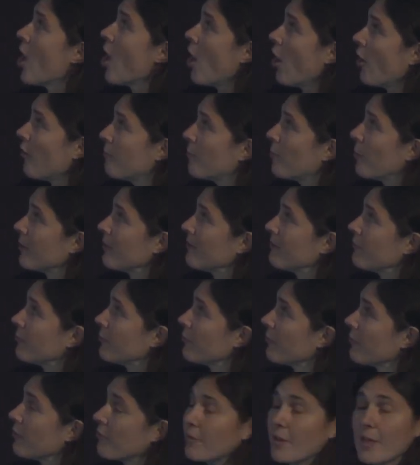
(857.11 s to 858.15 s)
of
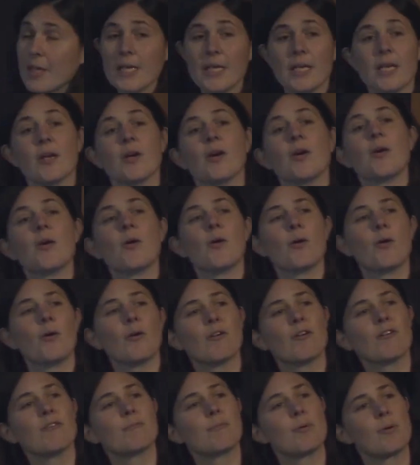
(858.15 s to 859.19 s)
0.43 or
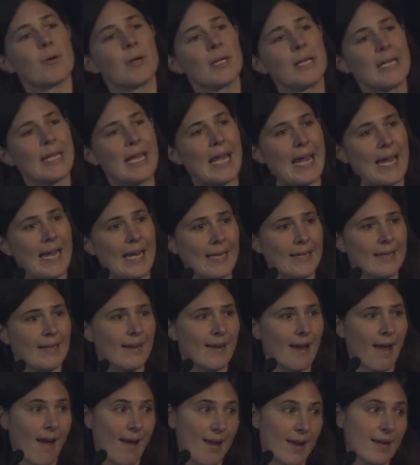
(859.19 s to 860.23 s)
of 0.89.
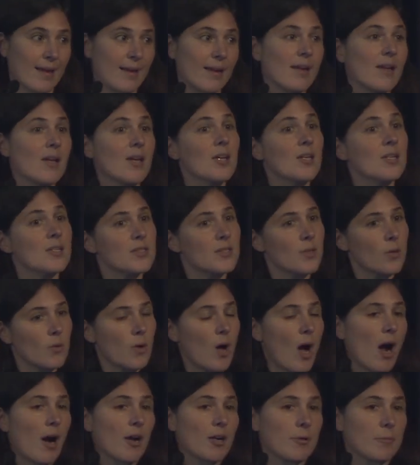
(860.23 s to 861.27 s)
So
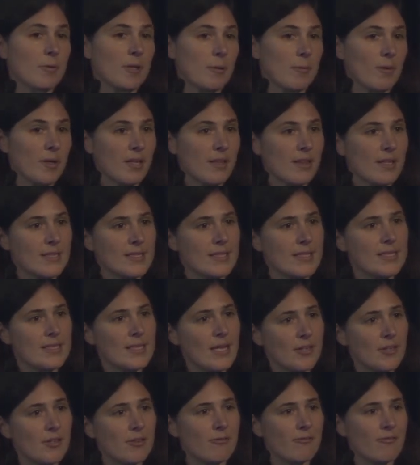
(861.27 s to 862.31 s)
arguably one of these is
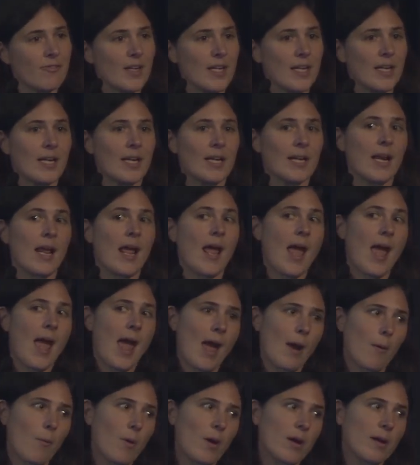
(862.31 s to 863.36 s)
underfitting
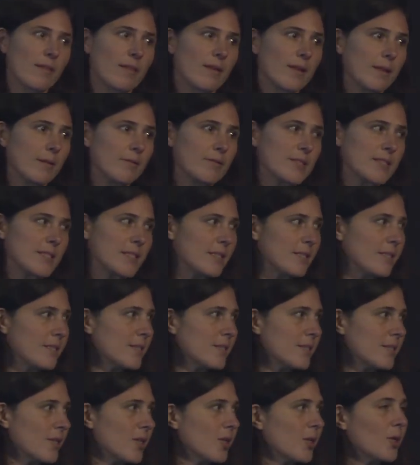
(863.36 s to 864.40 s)
and one of these
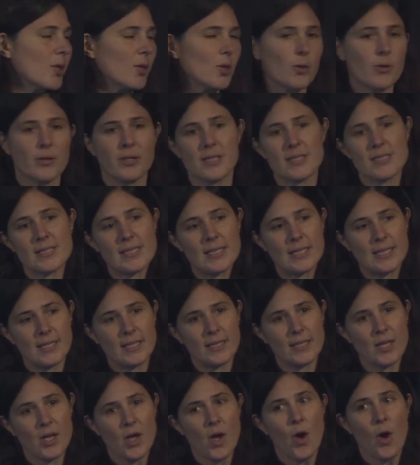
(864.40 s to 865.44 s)
is gloriously
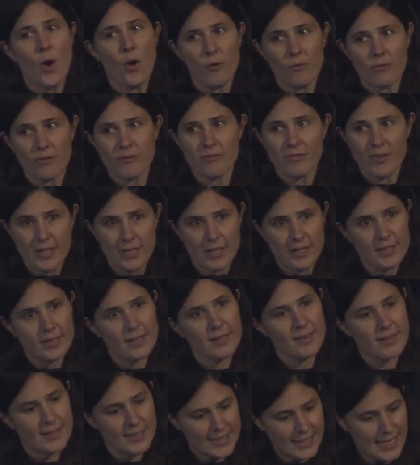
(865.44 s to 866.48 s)
overfitting
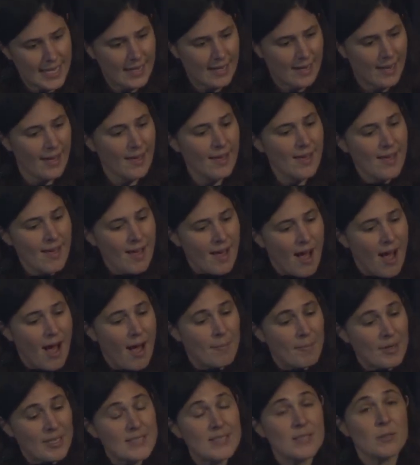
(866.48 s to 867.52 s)
the data.
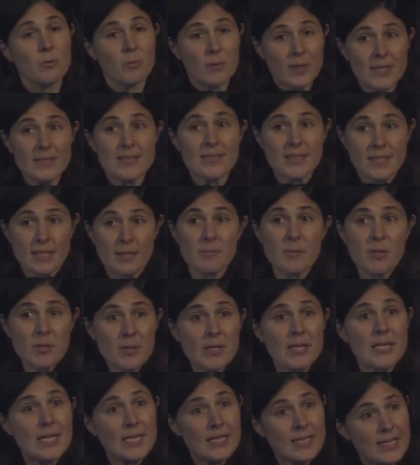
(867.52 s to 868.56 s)
And so we as a
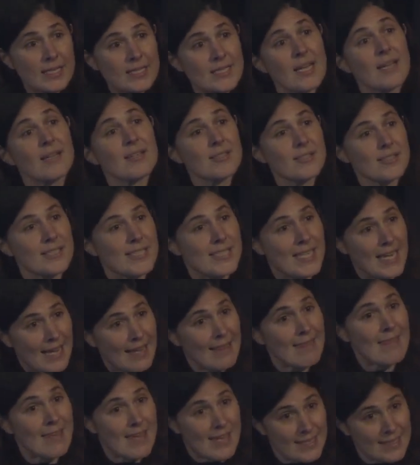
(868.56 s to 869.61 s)
community need to
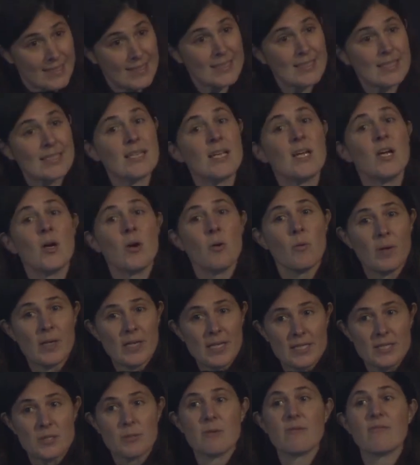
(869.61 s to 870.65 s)
understand this. We
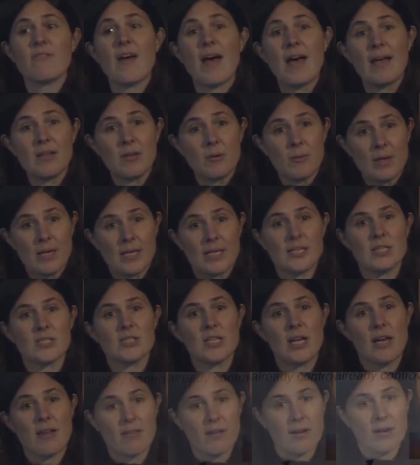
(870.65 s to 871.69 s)
need to evaluate each
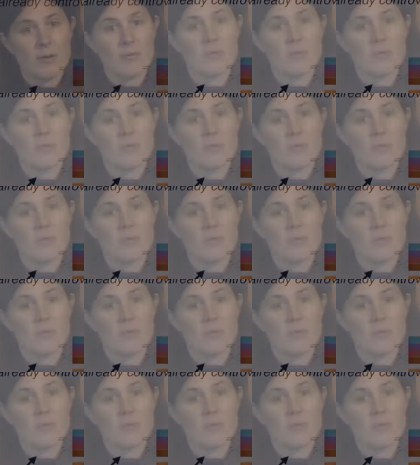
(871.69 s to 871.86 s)
other.